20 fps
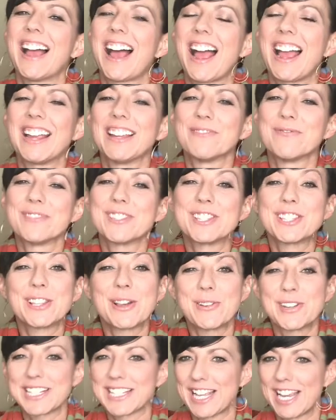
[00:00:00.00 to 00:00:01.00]
I am
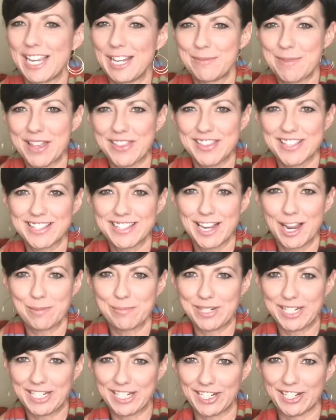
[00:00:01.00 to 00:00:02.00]
so excited about this time of
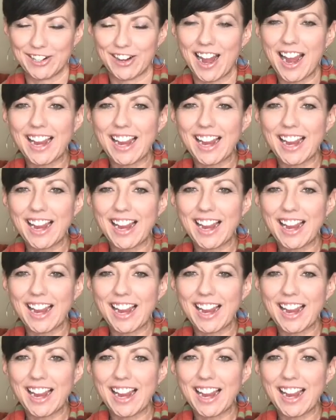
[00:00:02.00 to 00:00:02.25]
year.